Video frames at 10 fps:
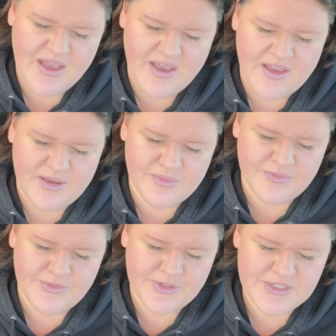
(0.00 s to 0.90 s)

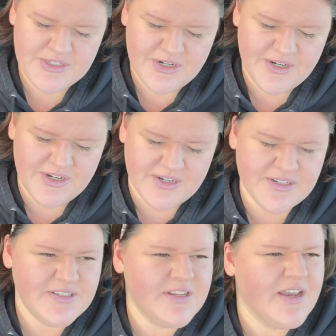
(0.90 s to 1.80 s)
um, for
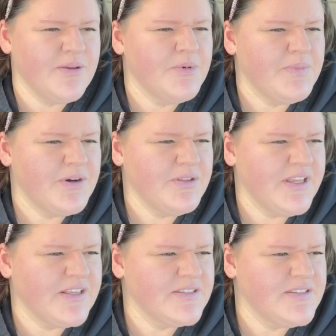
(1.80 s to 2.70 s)
starters, I'm about like